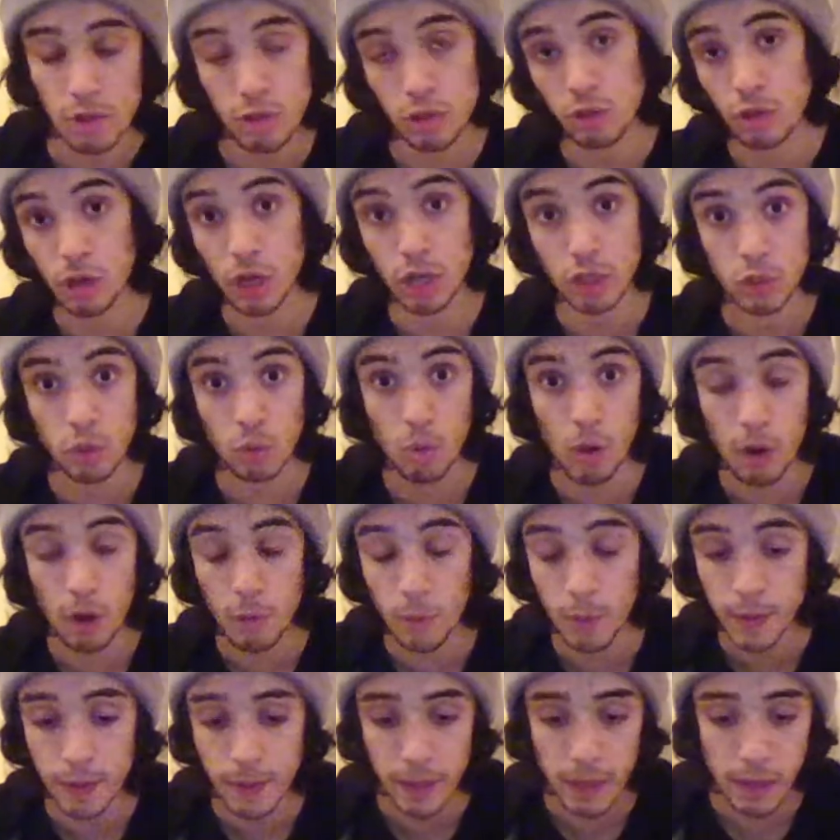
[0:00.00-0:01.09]
you got to walk
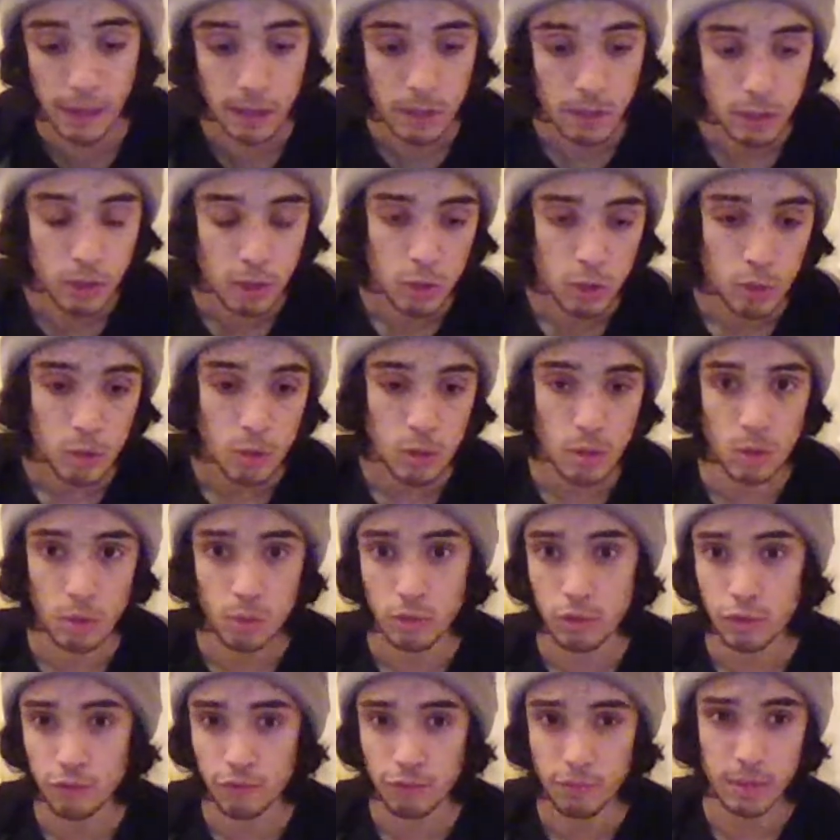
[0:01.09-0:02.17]
one day. So
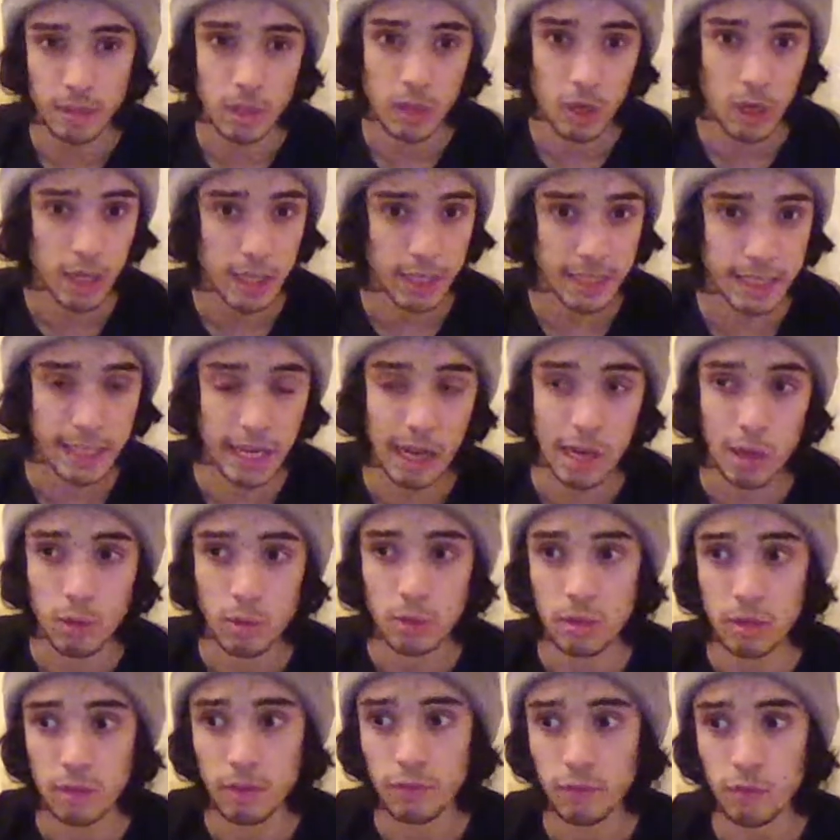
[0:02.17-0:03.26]
when you've been knocked
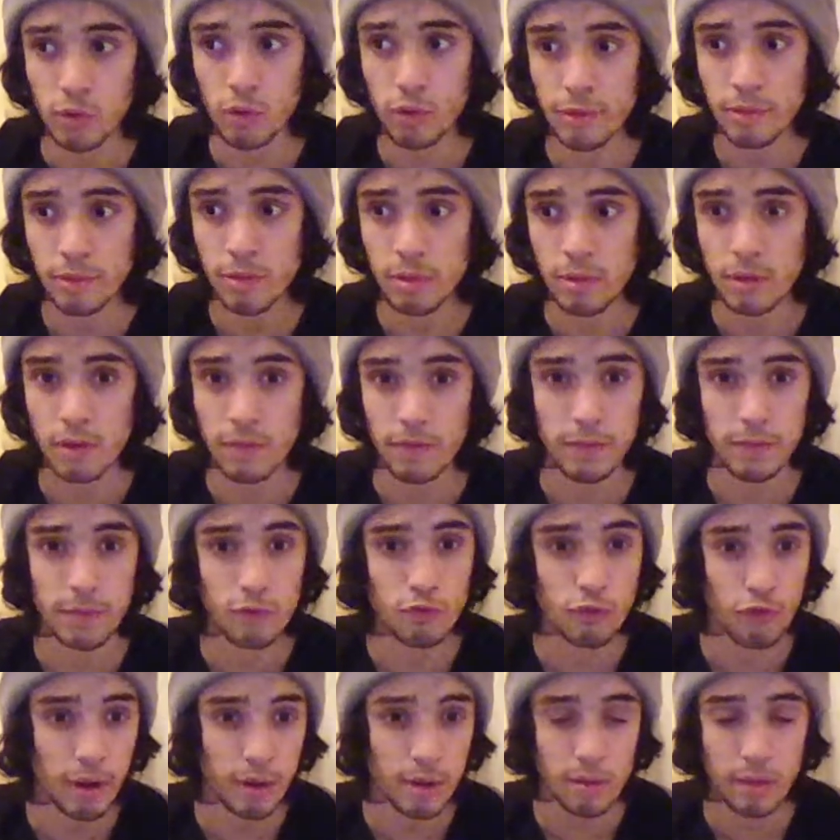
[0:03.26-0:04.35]
down, of course, even if you
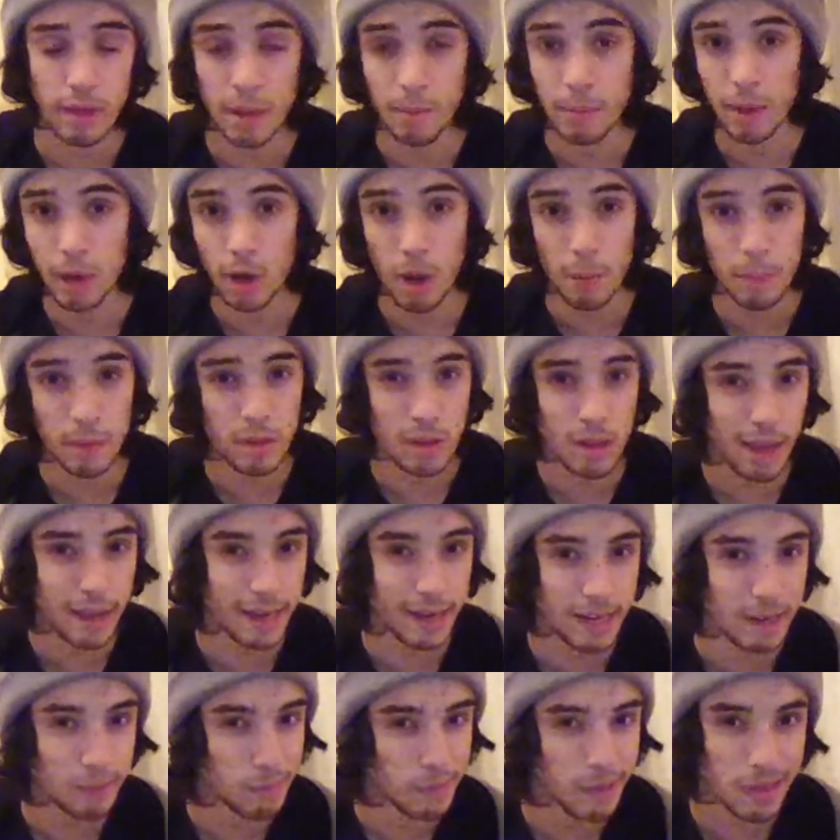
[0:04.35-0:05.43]
try to stand back up, it's not
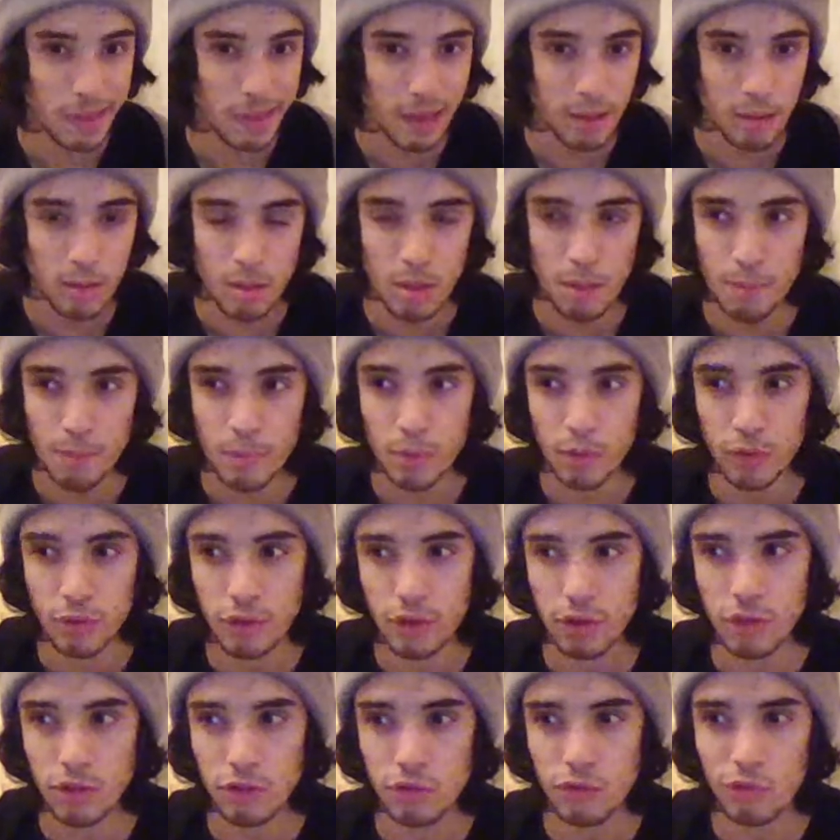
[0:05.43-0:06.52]
gonna be that simple. You
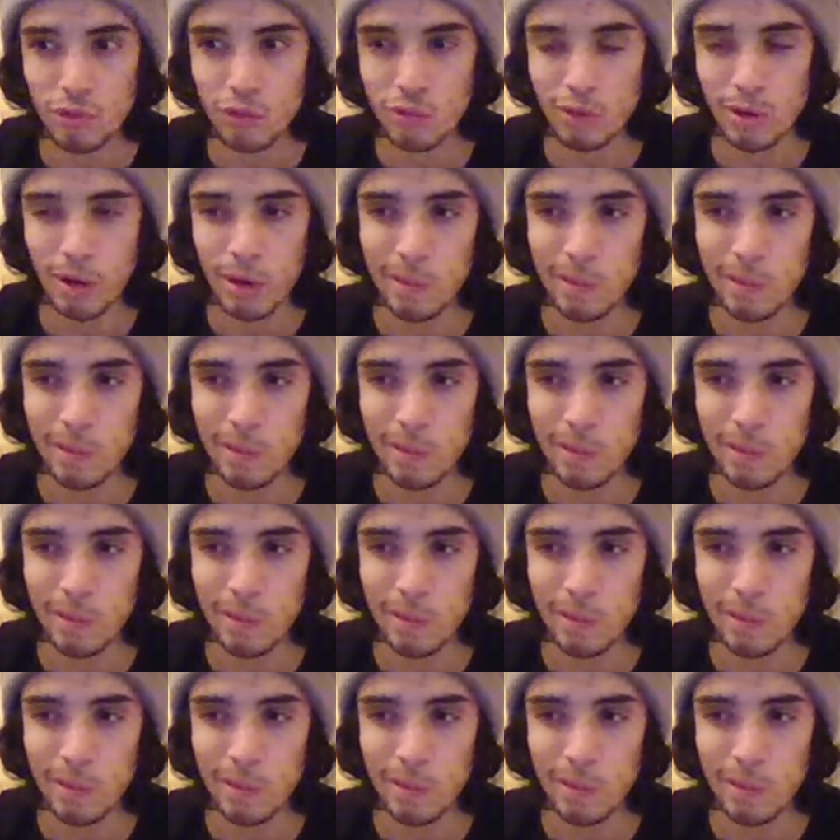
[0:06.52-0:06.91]
need to